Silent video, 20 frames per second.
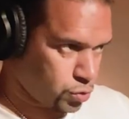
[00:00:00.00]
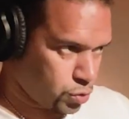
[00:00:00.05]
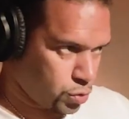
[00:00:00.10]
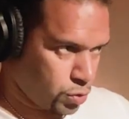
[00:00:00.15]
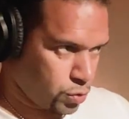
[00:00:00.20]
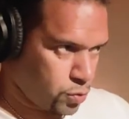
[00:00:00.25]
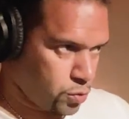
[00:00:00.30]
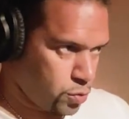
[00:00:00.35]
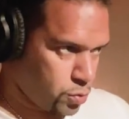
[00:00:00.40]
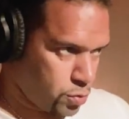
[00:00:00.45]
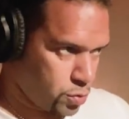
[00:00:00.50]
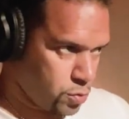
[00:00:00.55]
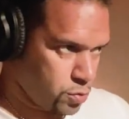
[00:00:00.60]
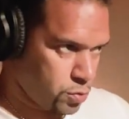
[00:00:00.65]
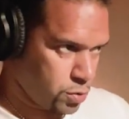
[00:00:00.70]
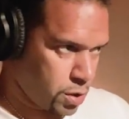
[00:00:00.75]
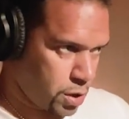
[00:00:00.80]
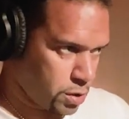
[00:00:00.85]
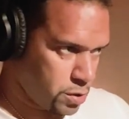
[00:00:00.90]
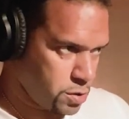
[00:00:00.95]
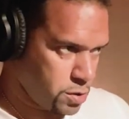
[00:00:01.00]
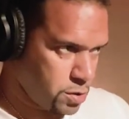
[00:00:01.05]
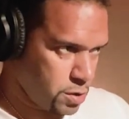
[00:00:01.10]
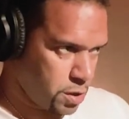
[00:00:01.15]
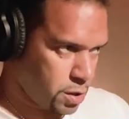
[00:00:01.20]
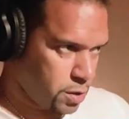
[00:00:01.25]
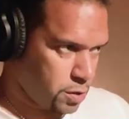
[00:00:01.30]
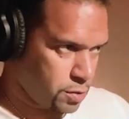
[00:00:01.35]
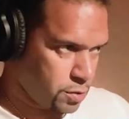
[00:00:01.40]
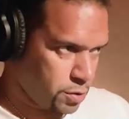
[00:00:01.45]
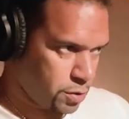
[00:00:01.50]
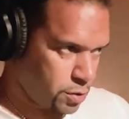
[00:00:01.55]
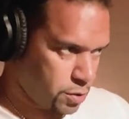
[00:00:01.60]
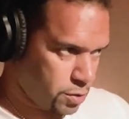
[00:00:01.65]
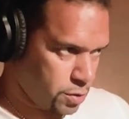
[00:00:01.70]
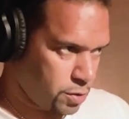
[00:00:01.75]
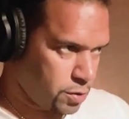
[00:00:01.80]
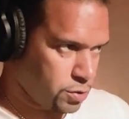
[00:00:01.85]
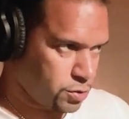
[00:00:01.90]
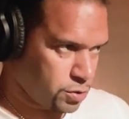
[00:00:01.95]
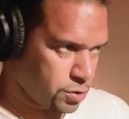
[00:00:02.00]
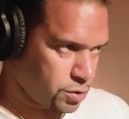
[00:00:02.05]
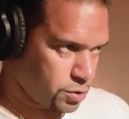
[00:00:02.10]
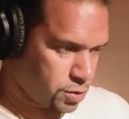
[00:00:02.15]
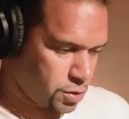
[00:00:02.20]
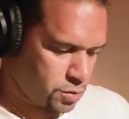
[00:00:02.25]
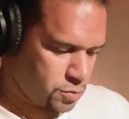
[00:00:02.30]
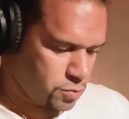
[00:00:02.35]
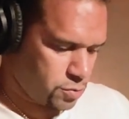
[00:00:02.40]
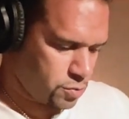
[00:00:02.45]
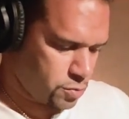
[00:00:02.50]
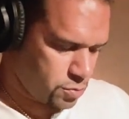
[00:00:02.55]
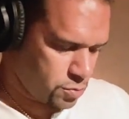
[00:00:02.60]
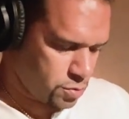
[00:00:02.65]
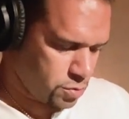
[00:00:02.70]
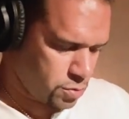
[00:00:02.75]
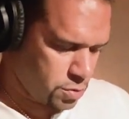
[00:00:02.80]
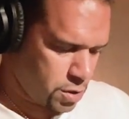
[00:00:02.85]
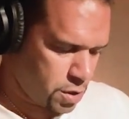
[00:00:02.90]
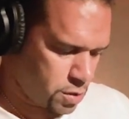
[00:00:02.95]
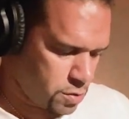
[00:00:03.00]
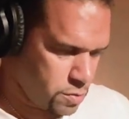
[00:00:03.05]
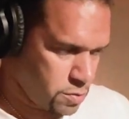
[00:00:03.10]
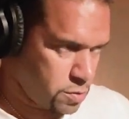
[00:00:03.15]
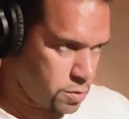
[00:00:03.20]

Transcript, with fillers: Cuban music. It's folk music born in the